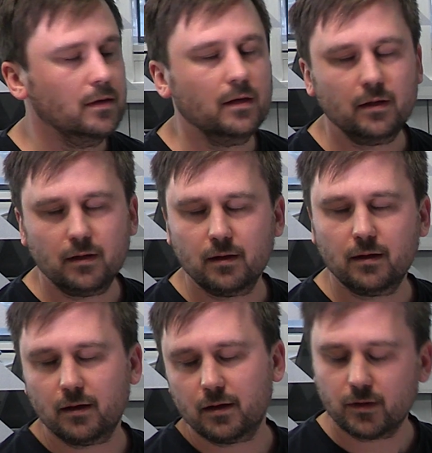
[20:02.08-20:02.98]

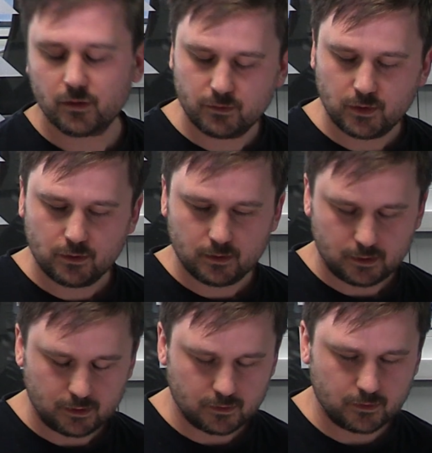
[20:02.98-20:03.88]
And I know you
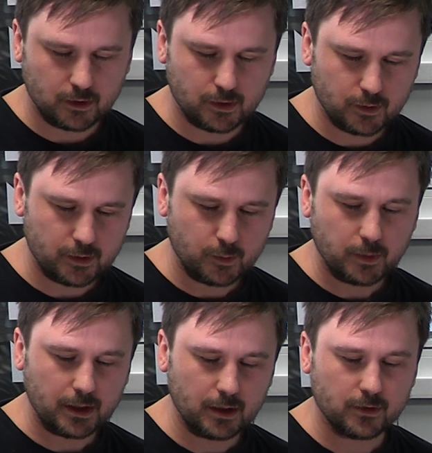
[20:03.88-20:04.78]

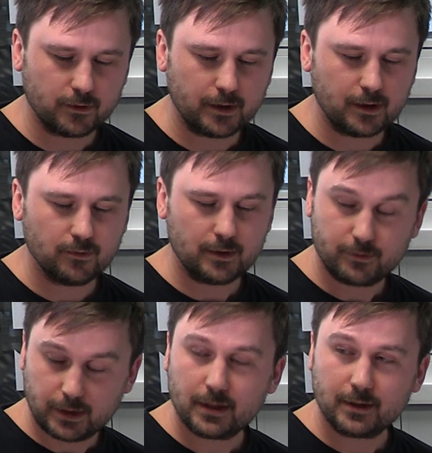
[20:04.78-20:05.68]
play a lot around with
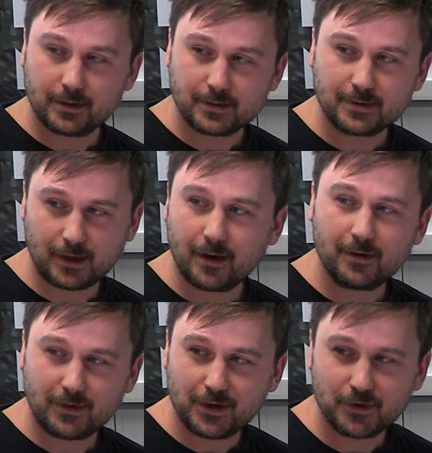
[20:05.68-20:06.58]
creating these
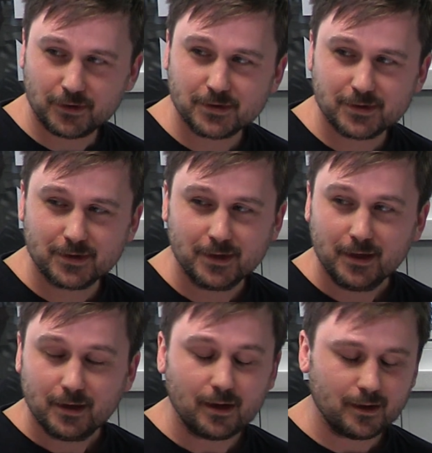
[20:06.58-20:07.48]
AI videos,
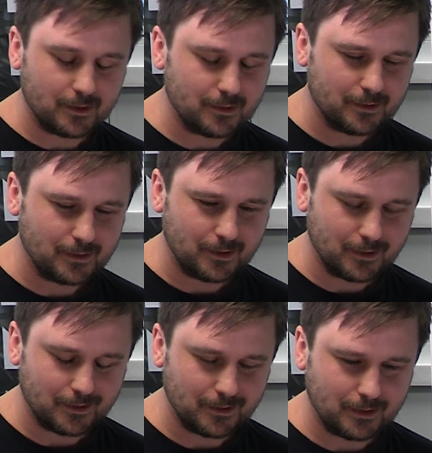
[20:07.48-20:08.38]
and
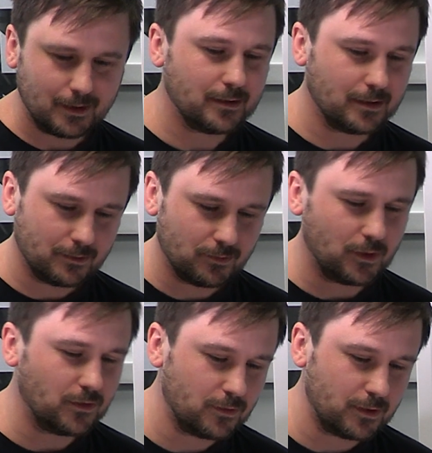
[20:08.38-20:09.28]
I think
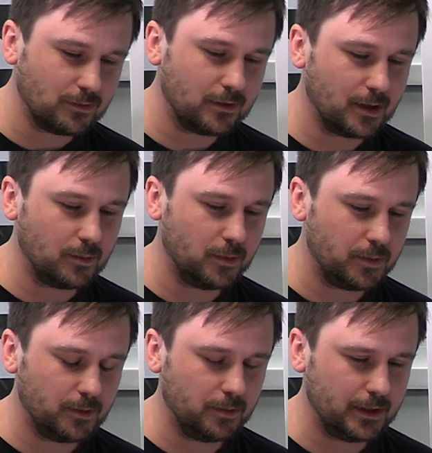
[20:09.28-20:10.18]
us around the table
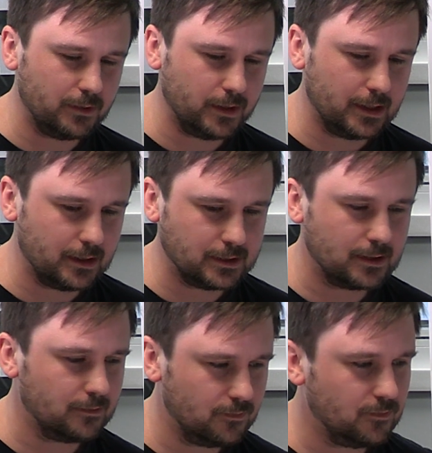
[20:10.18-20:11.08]
probably realize
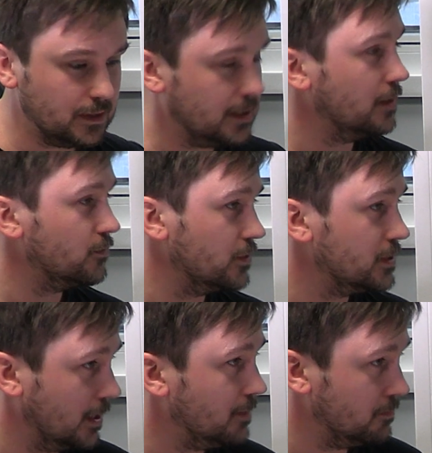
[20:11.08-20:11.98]
that we can't
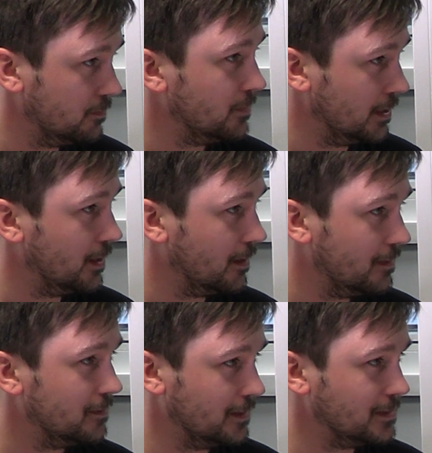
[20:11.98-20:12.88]
trust any media
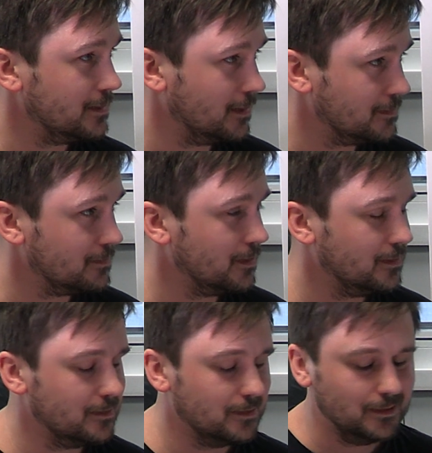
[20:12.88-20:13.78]
these days,
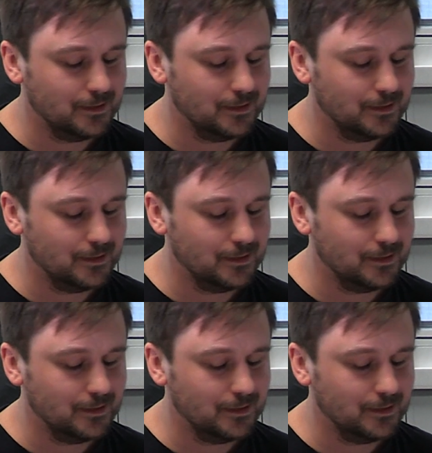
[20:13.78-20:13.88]
right?